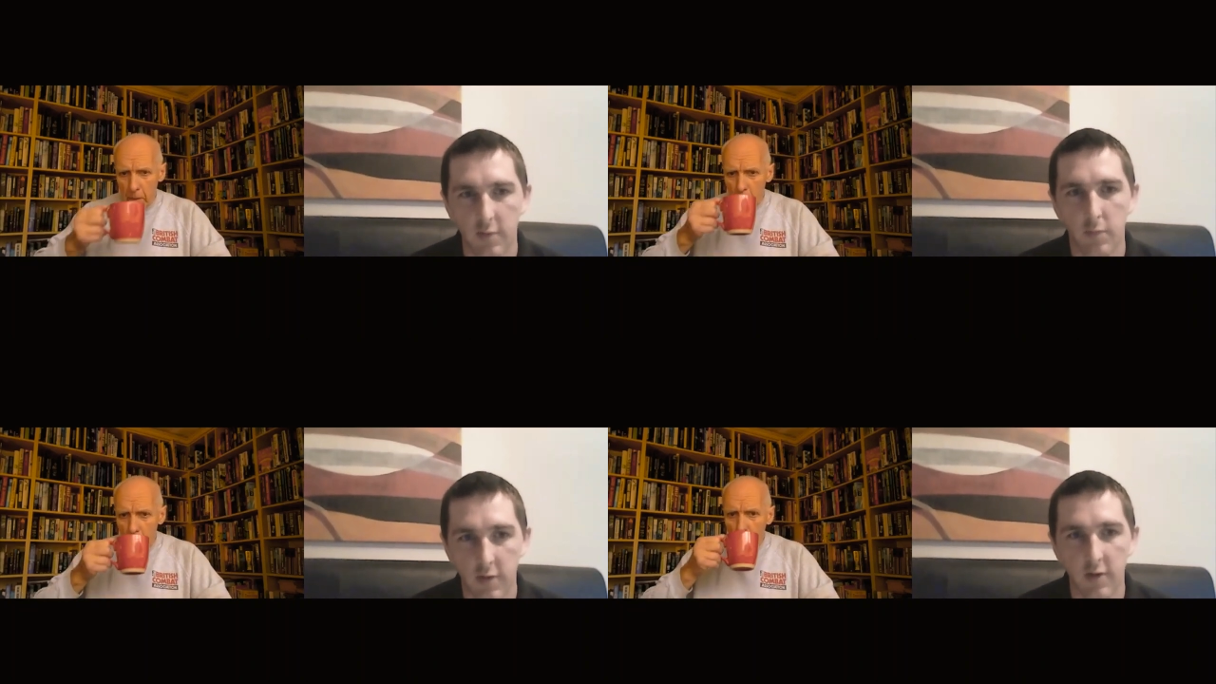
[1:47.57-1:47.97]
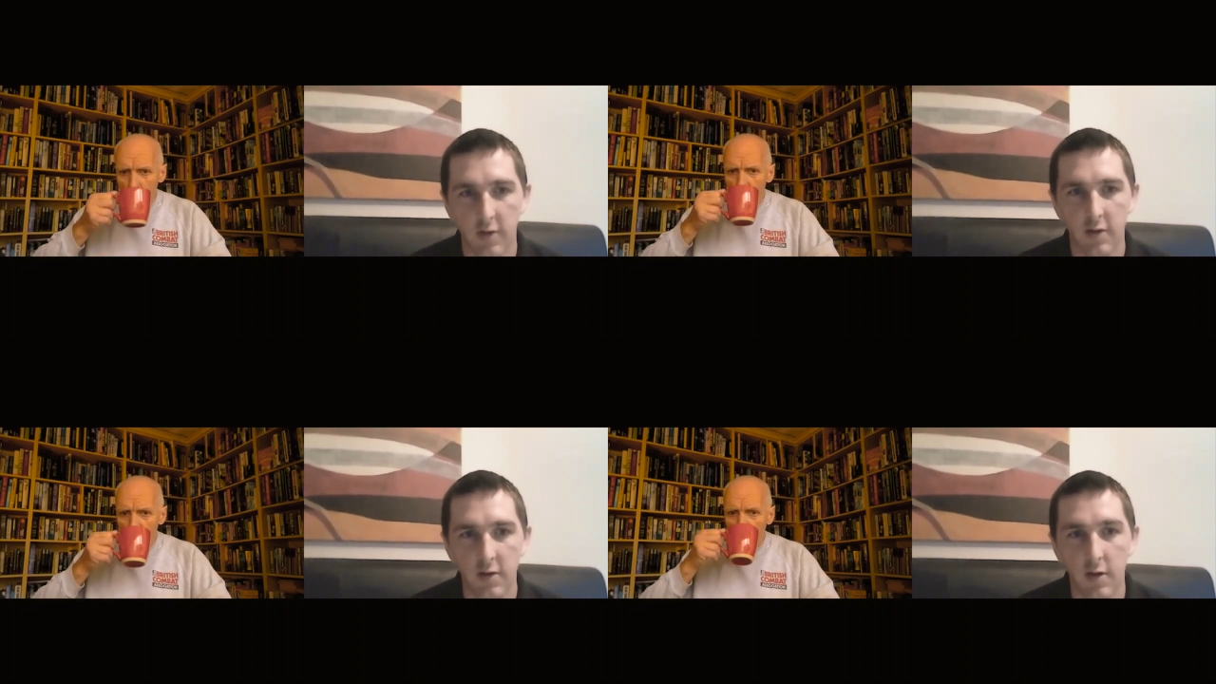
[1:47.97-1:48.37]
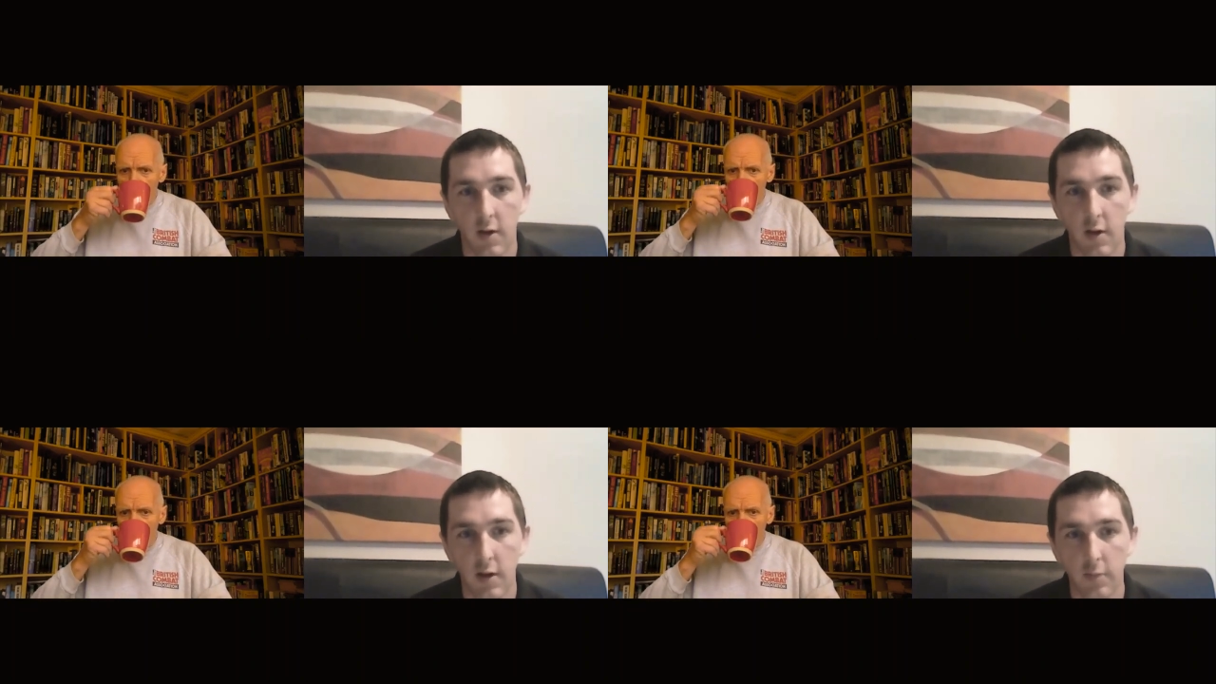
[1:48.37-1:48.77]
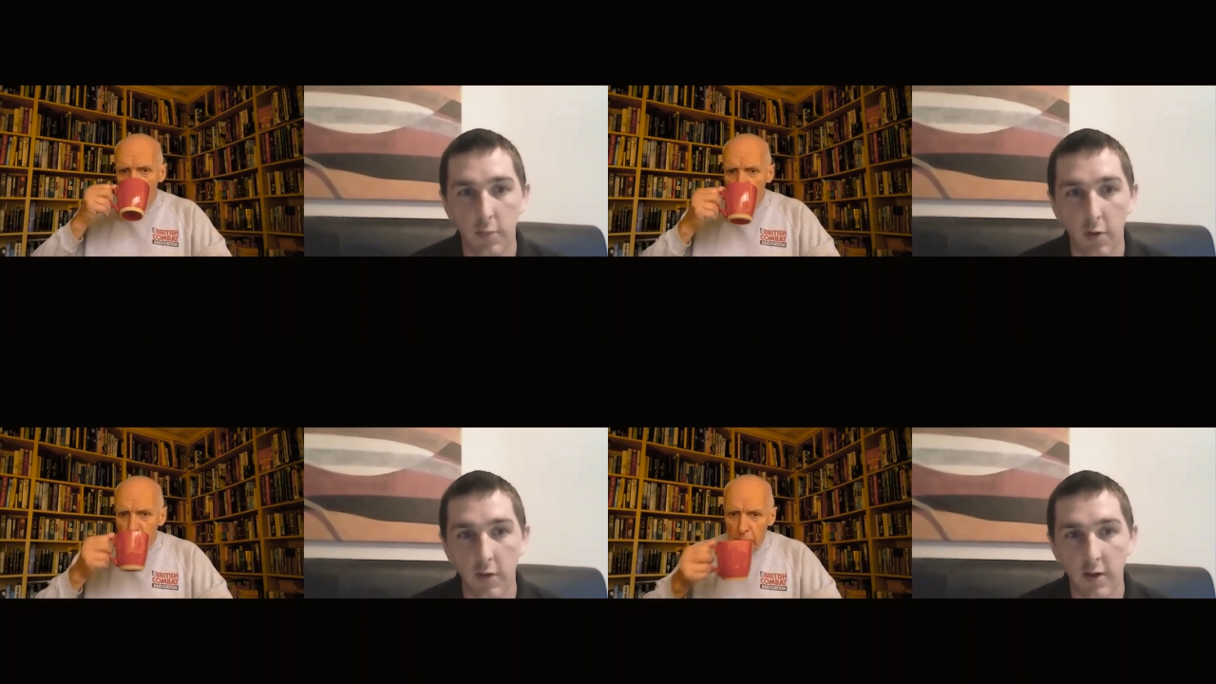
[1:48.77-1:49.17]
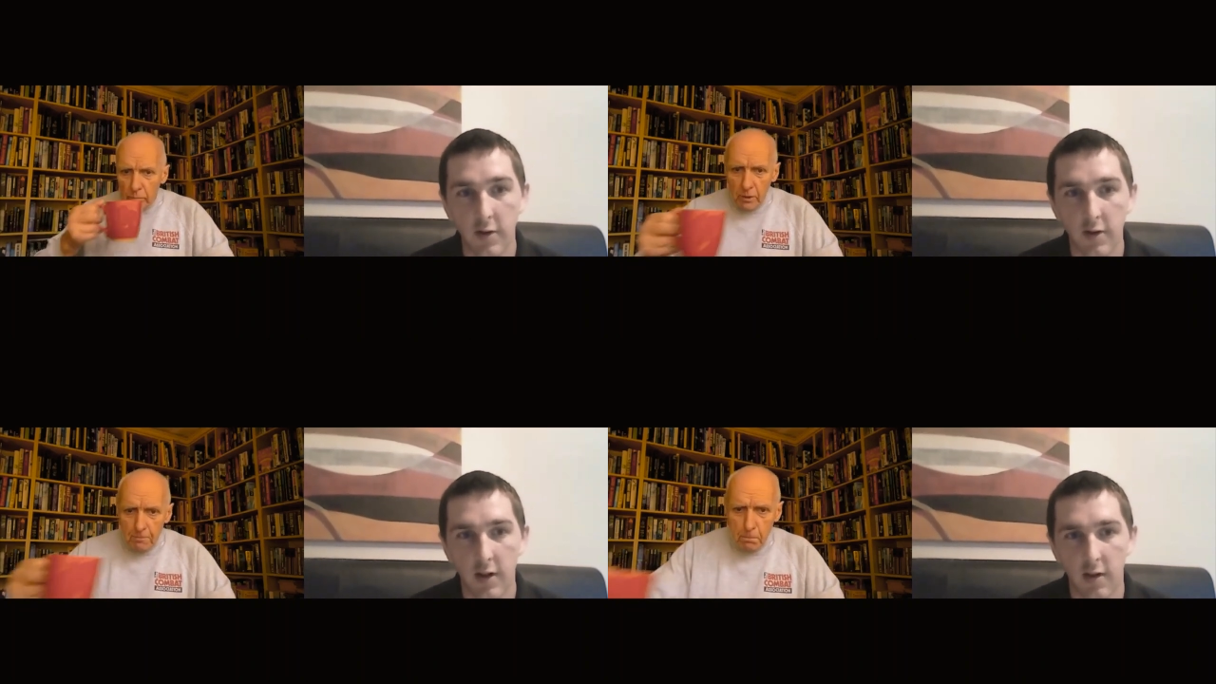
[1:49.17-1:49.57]
Speaker 1: Mid 60s. You went on then
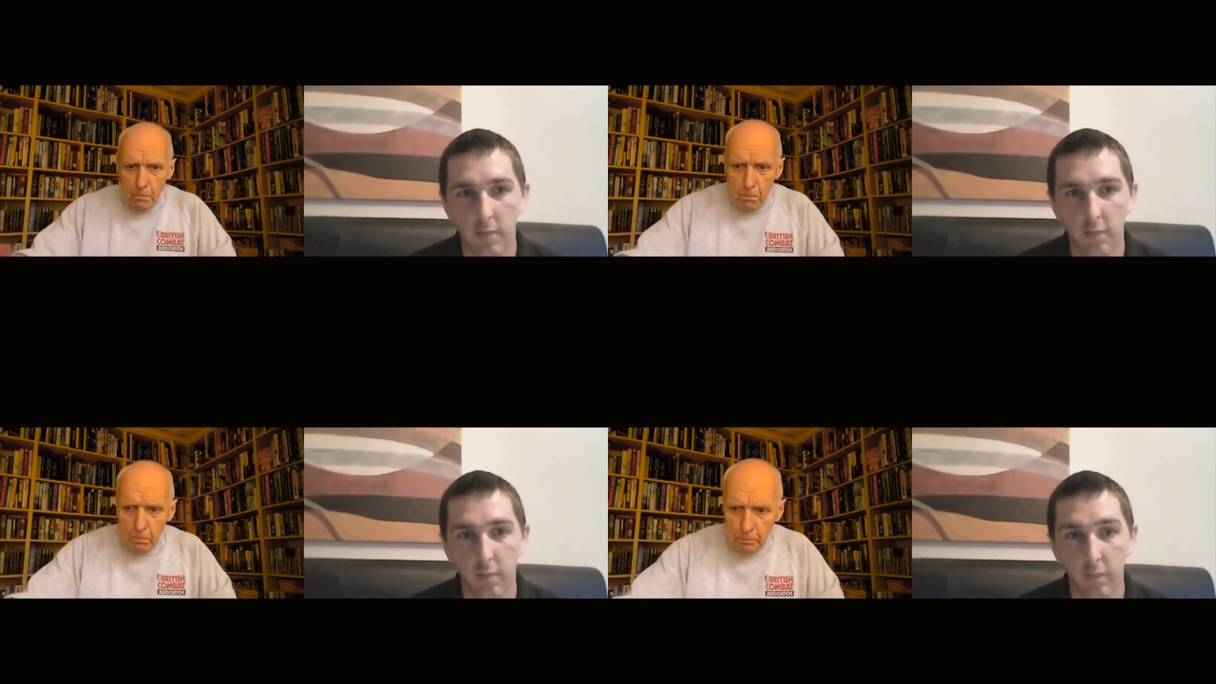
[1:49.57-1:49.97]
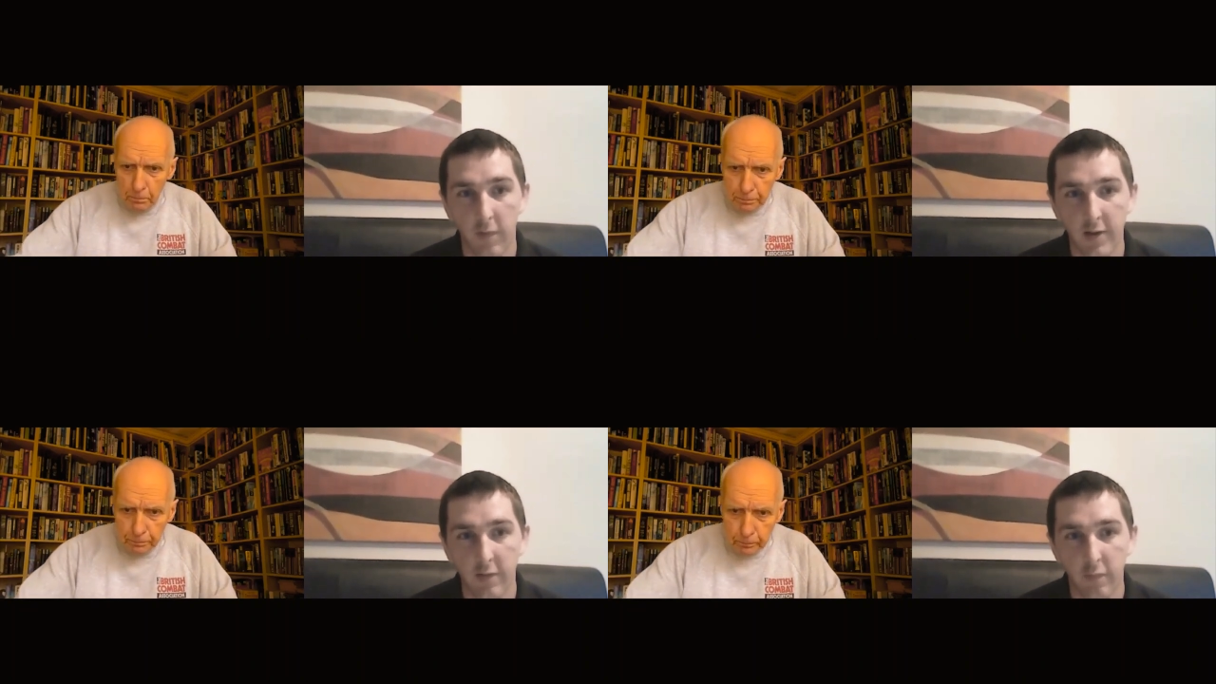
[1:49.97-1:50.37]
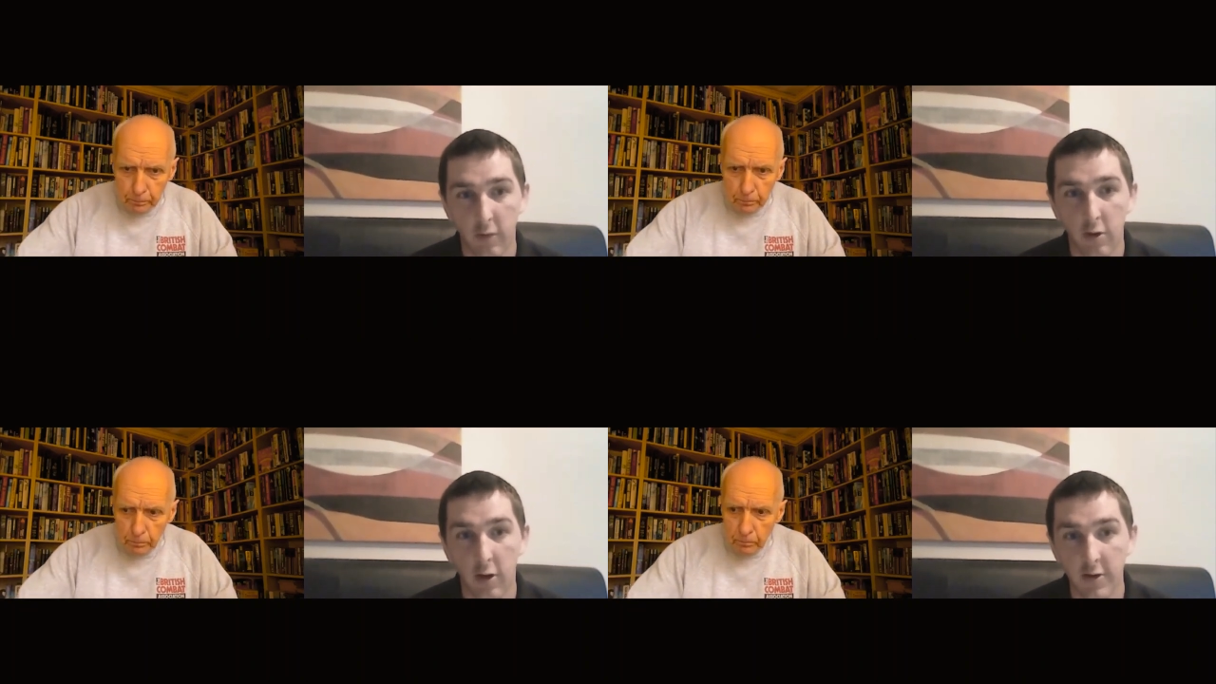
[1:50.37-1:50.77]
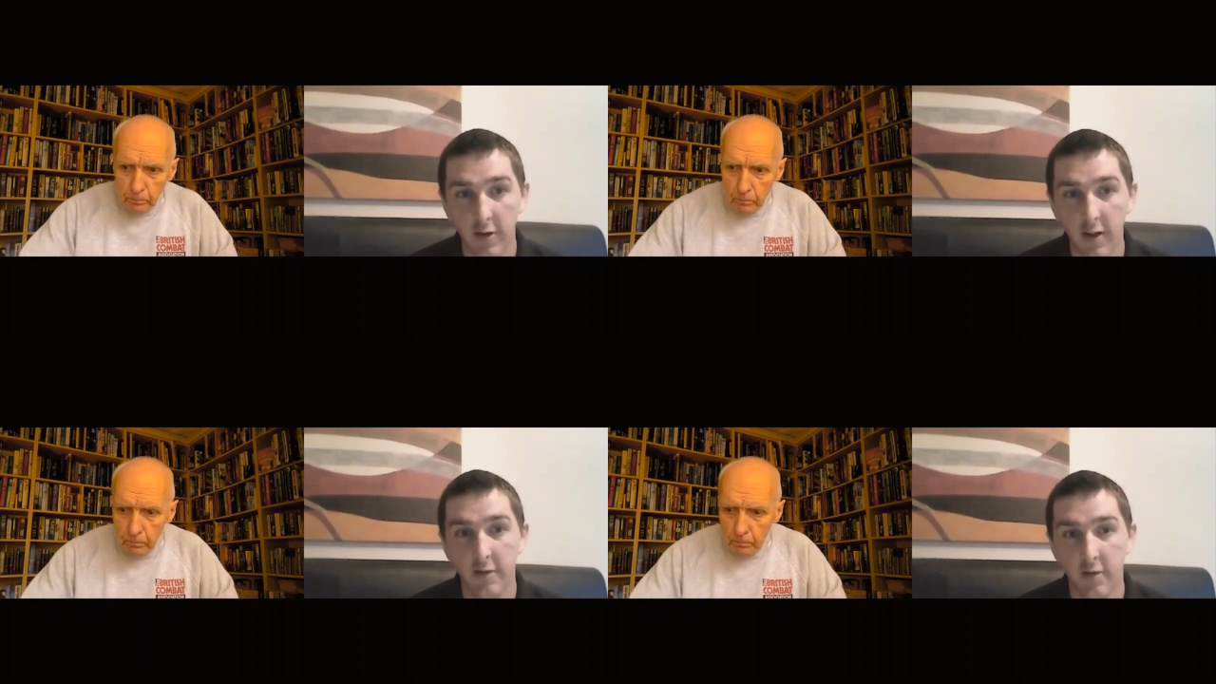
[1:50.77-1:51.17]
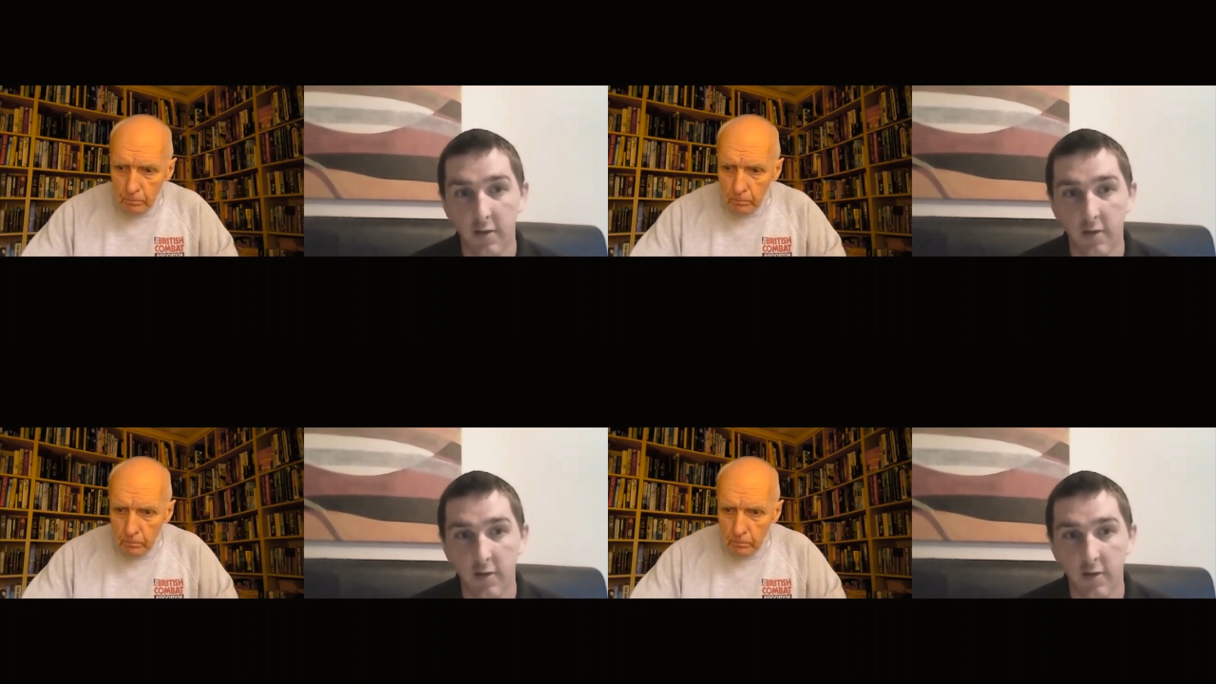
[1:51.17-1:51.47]
to uh, fight full contact.